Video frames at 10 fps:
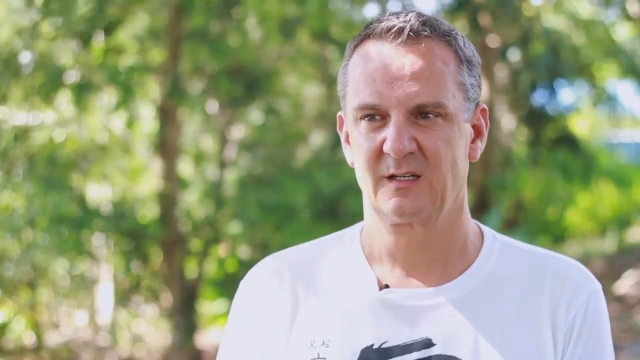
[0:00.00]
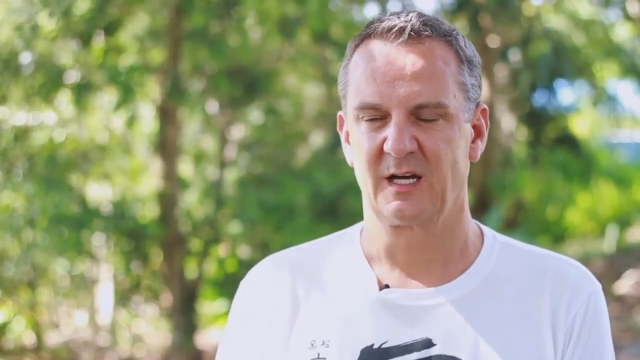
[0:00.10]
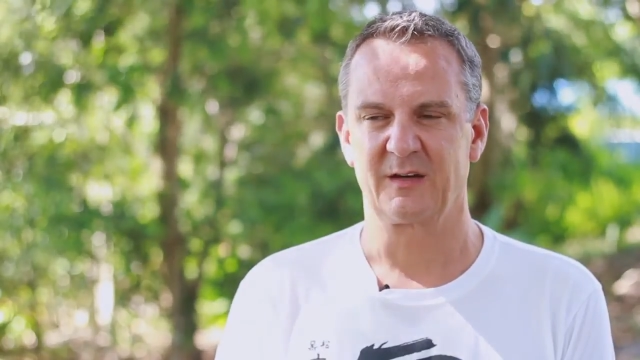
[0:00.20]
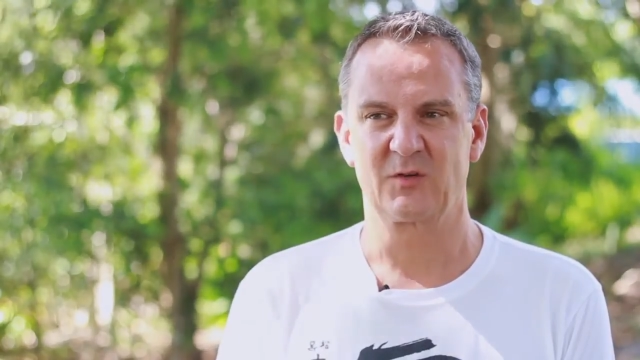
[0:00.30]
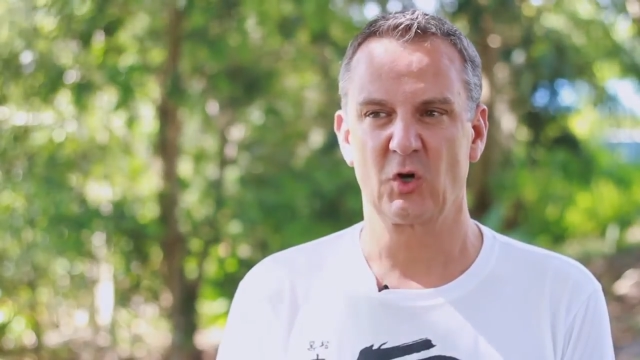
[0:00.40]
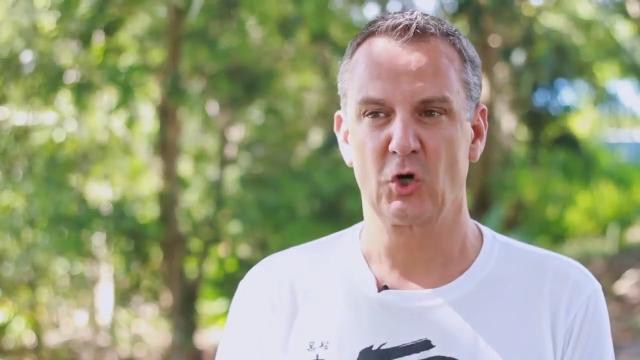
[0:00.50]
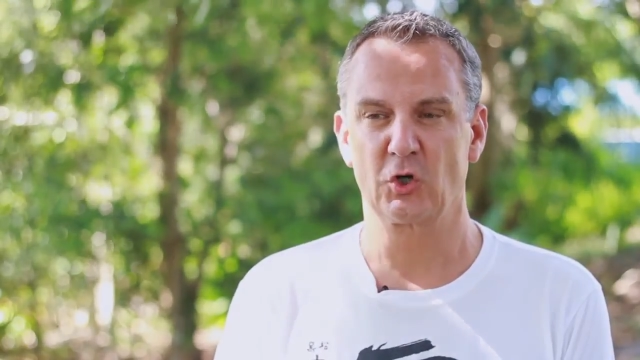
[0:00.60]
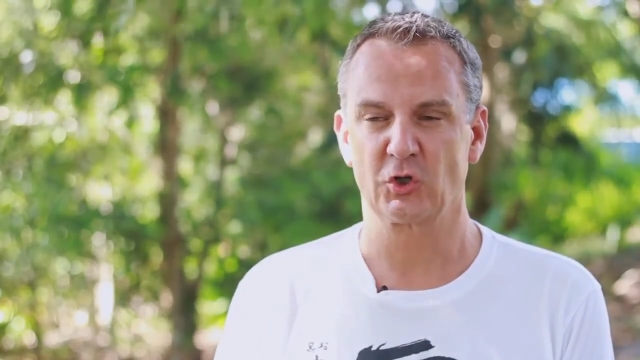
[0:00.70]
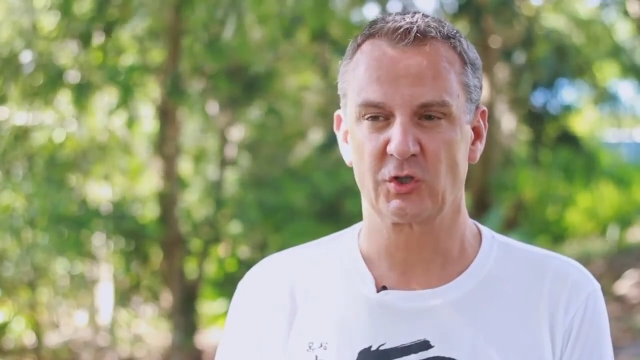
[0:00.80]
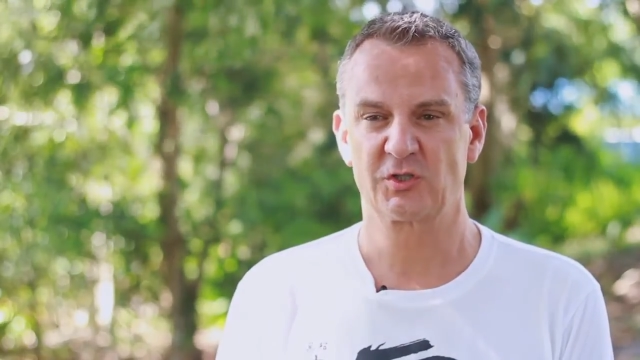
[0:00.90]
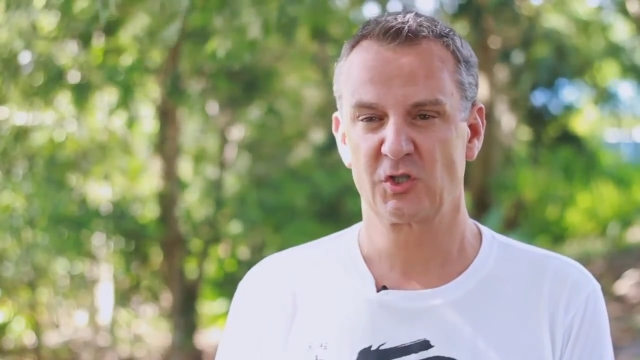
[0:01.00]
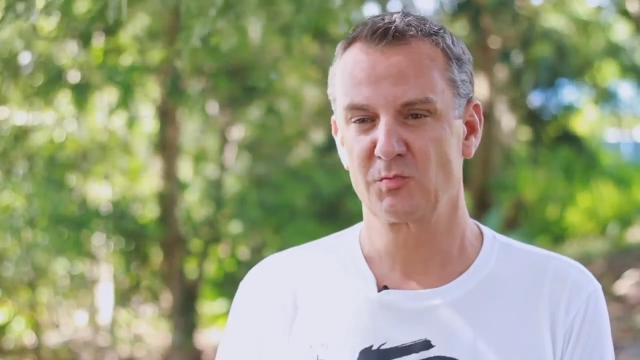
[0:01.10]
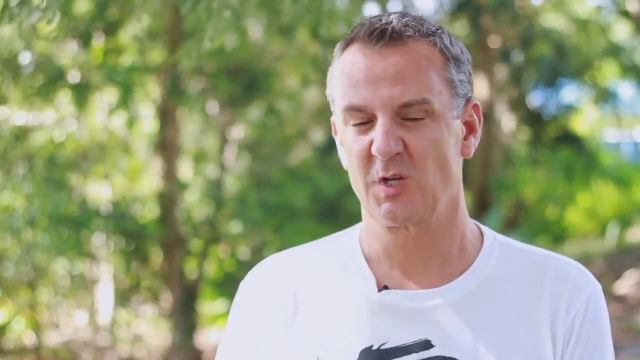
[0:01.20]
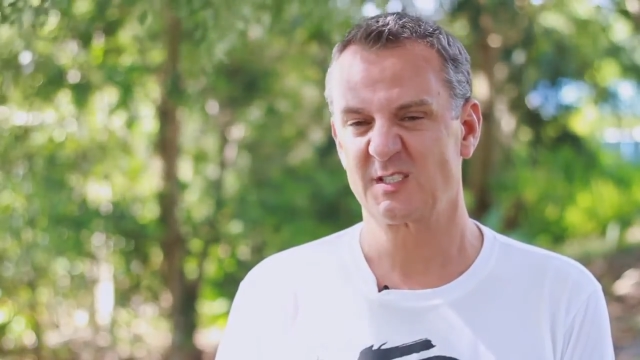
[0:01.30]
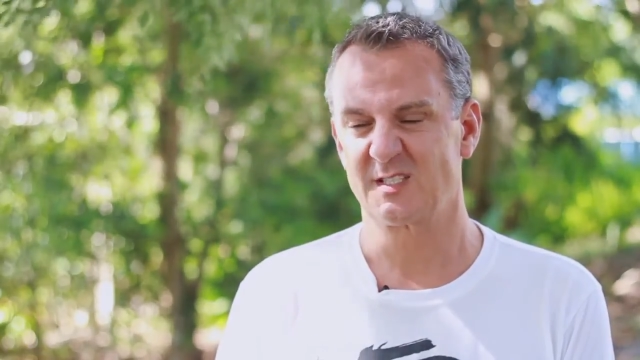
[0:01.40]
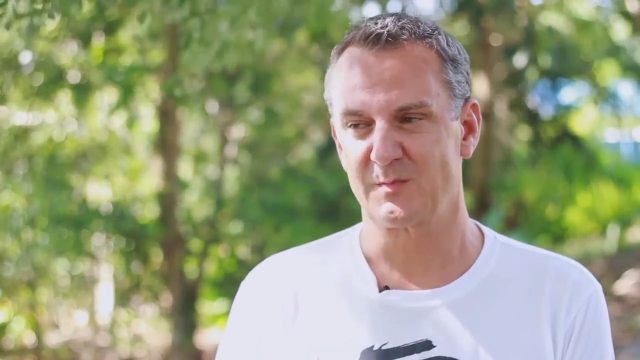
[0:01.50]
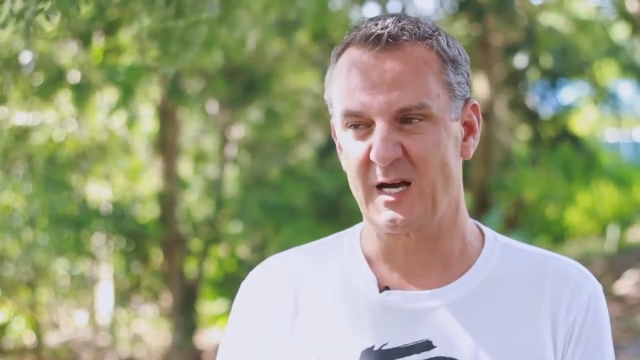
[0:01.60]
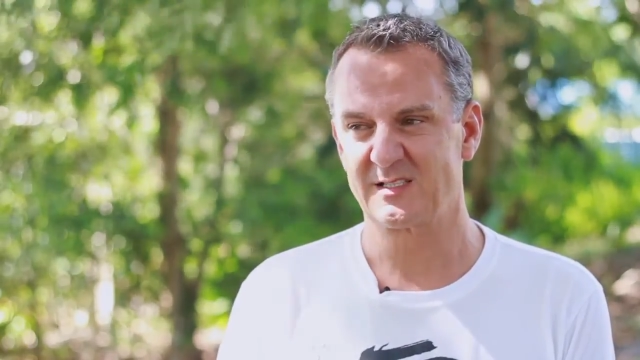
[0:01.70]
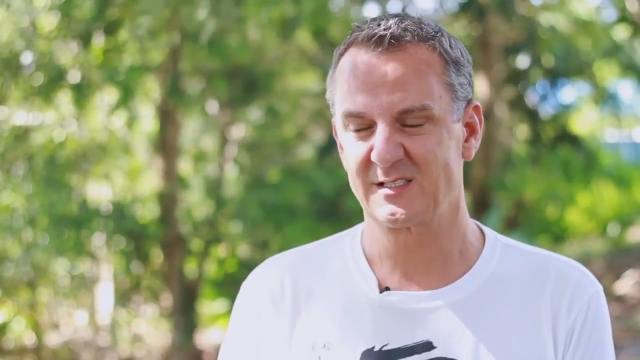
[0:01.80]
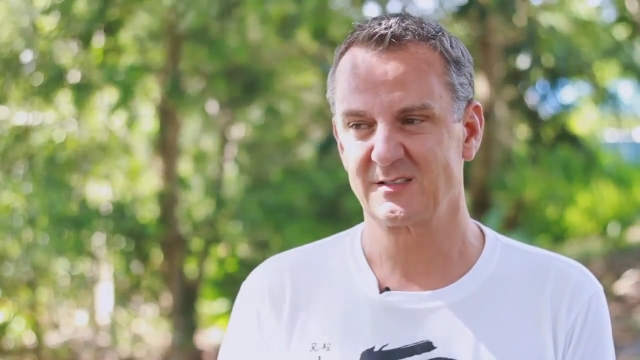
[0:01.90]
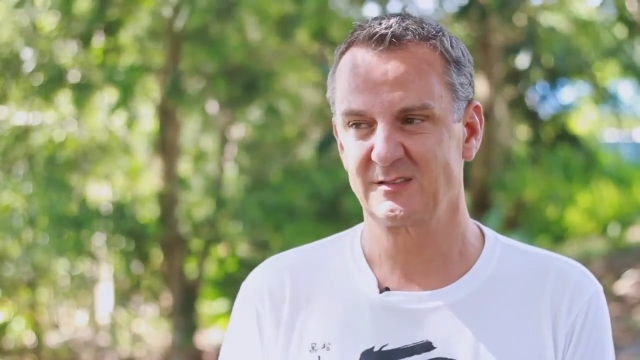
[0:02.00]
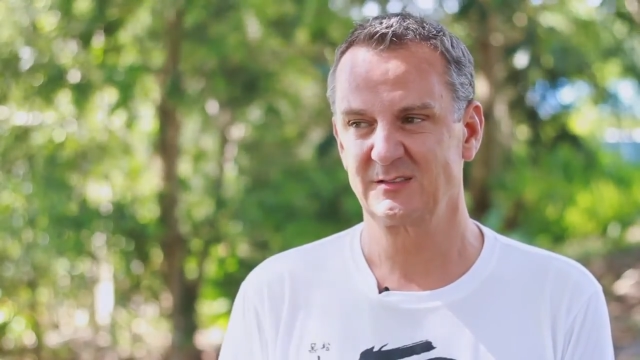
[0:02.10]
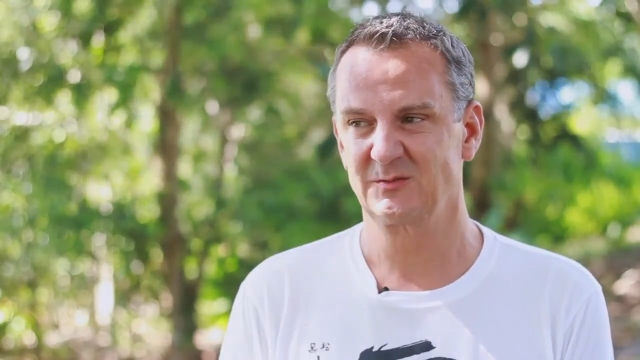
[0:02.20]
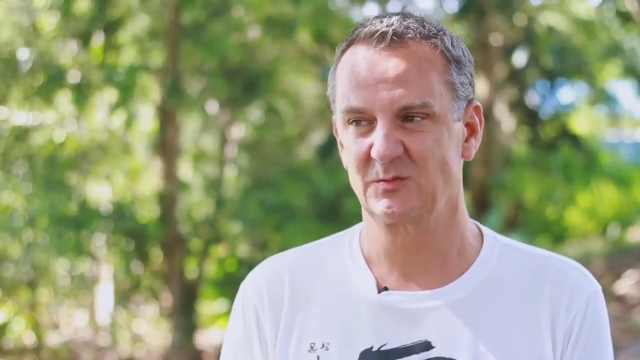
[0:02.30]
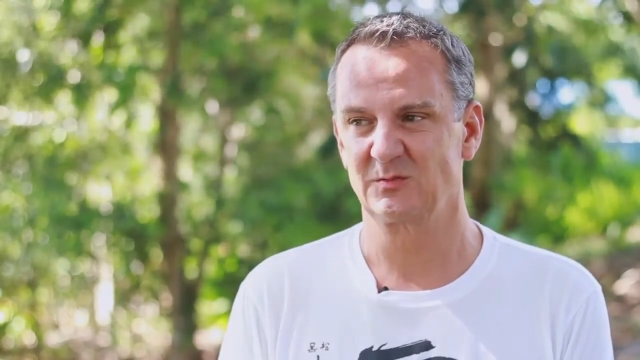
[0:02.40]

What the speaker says: I've gone on a 2-month sabbatical